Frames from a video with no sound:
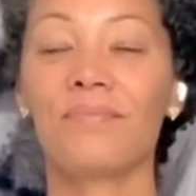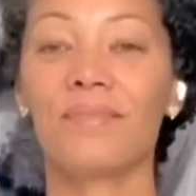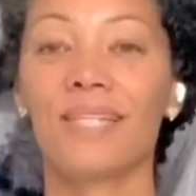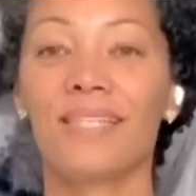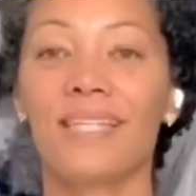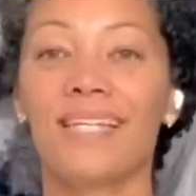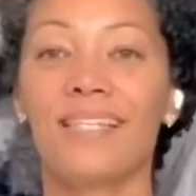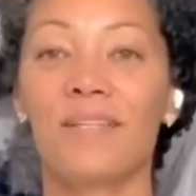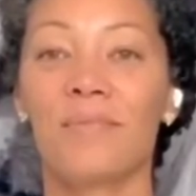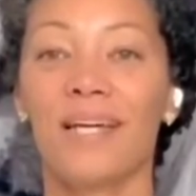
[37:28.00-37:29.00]
Letting the
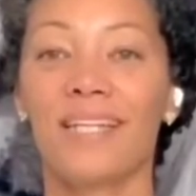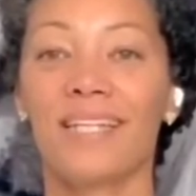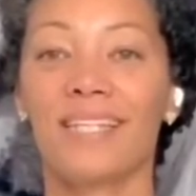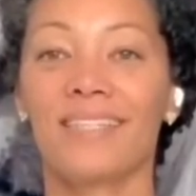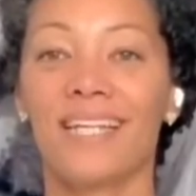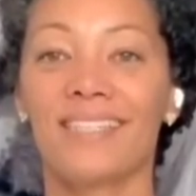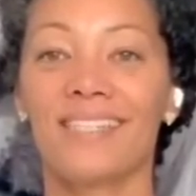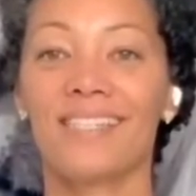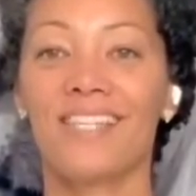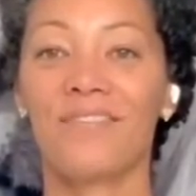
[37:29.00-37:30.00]
body collect
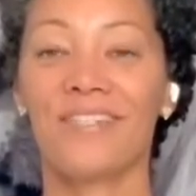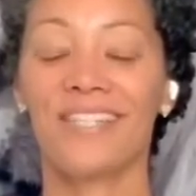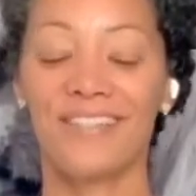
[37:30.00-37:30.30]
itself here.